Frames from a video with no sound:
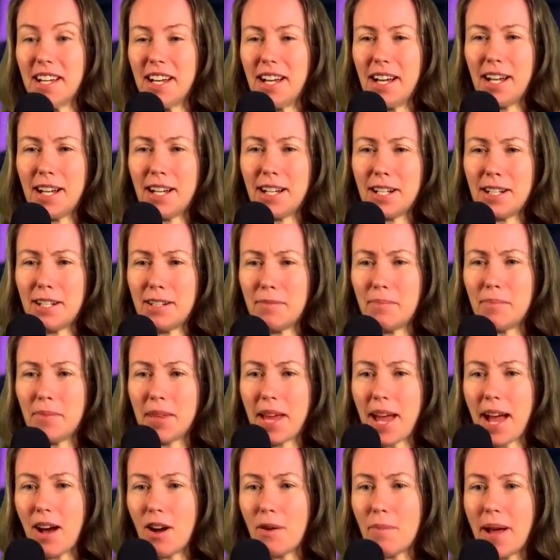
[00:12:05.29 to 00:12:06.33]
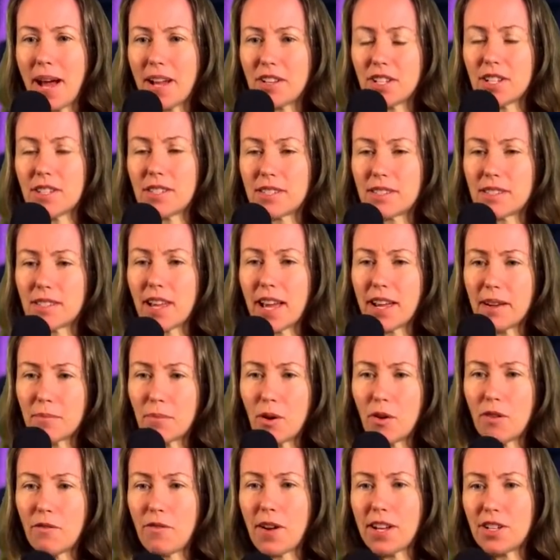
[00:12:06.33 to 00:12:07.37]
How about just like
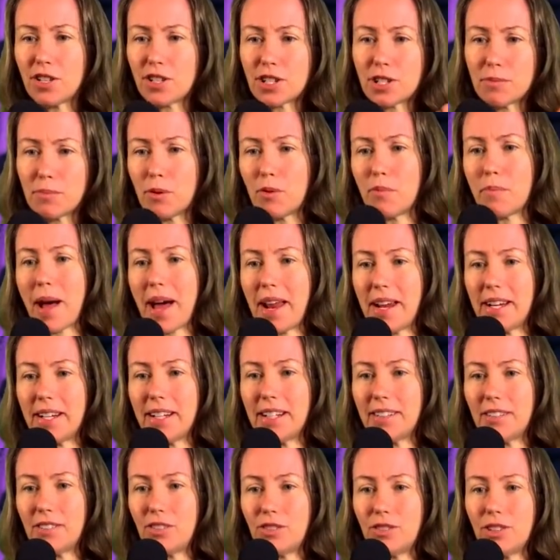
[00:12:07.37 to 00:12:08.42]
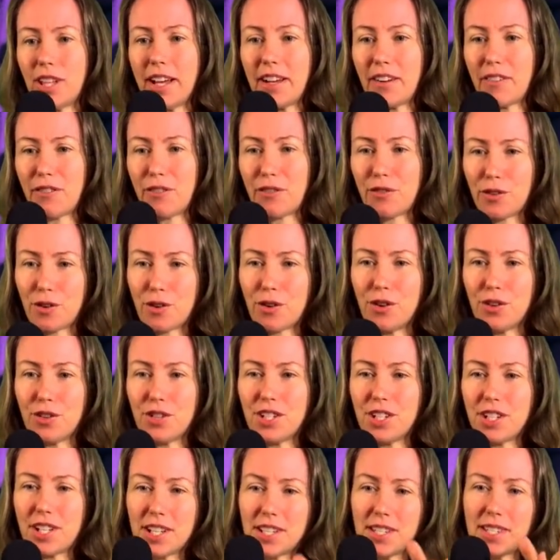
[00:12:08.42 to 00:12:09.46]
more vegetable matter or like
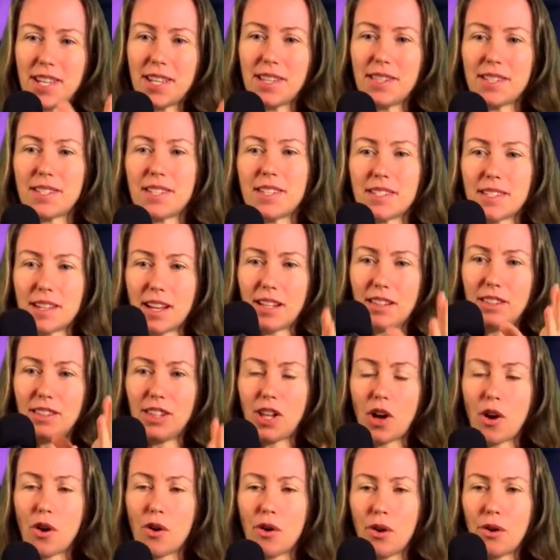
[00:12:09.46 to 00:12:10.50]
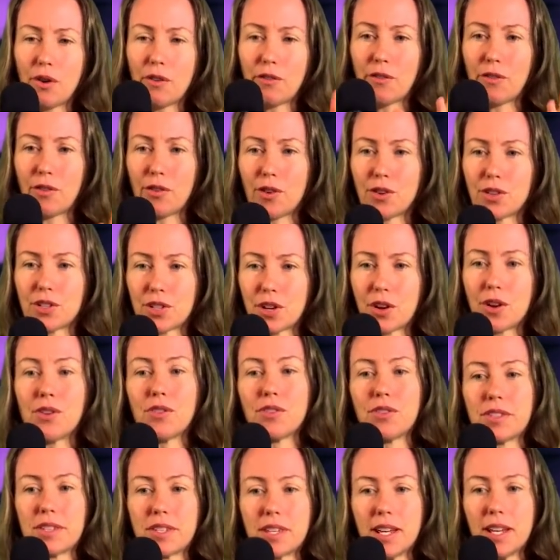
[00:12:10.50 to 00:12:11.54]
fruit? You can see this is a low
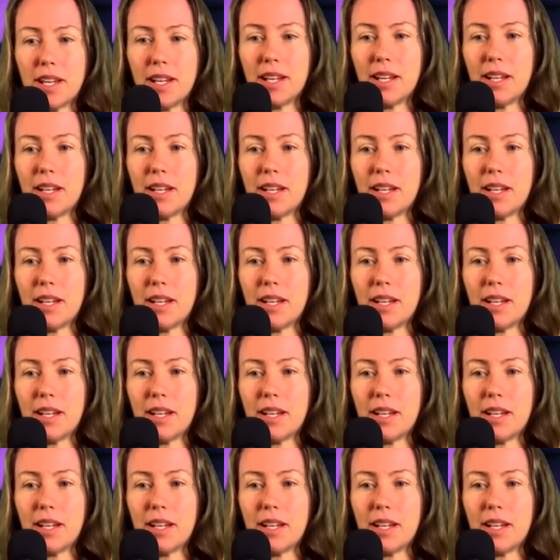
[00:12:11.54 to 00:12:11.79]
fructose